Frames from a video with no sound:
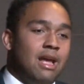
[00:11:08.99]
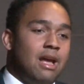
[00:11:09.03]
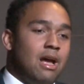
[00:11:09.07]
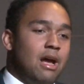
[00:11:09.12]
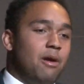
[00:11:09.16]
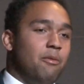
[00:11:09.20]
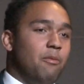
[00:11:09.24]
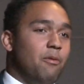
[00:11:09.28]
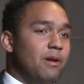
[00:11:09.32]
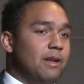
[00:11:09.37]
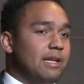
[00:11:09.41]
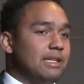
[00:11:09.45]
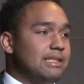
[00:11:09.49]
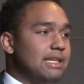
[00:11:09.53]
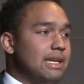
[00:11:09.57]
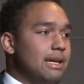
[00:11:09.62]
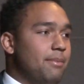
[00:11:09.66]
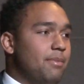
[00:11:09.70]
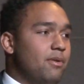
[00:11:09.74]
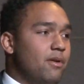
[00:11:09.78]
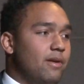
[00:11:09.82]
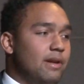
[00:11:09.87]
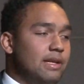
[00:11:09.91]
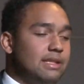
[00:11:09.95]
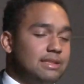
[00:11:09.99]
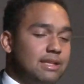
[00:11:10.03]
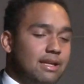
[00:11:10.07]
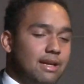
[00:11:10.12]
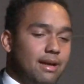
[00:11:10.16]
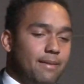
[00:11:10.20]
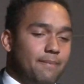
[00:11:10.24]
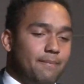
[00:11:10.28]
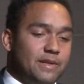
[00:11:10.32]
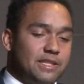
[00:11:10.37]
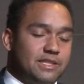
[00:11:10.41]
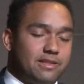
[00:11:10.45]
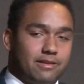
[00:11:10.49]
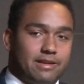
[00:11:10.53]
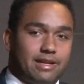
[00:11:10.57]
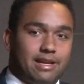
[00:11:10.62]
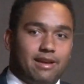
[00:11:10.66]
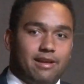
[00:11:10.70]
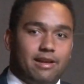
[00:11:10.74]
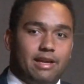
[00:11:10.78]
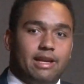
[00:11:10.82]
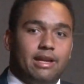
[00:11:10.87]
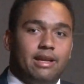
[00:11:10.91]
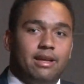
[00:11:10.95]
One example is Mr.
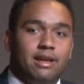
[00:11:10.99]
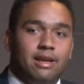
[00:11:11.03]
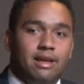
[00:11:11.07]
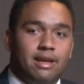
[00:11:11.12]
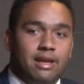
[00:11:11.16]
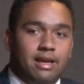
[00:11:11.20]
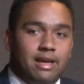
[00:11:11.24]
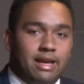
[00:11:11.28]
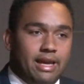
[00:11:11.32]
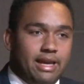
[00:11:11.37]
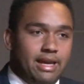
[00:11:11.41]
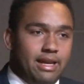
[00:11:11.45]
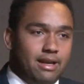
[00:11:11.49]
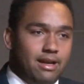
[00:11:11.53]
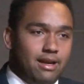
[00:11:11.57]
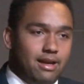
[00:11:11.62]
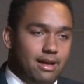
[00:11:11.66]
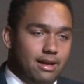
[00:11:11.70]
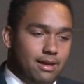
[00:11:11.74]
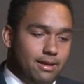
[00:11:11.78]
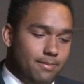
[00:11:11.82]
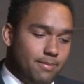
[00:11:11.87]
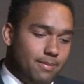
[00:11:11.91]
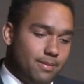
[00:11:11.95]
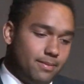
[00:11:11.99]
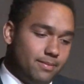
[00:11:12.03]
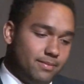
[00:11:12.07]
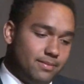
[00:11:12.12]
Kelly. In